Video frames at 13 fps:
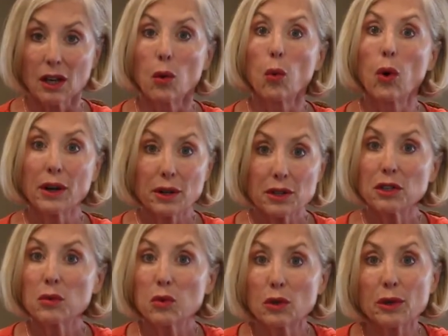What are
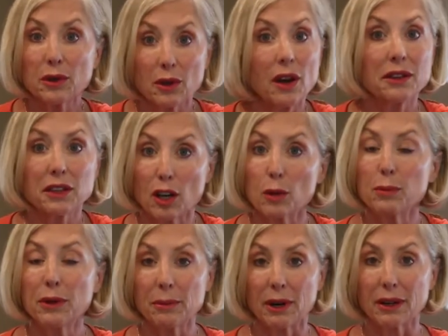you worth on the
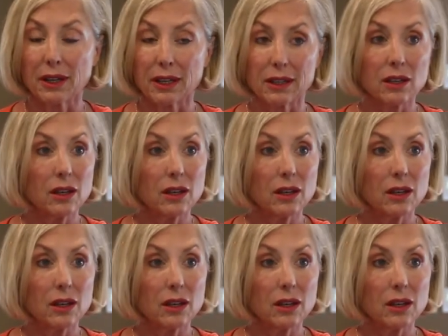open market?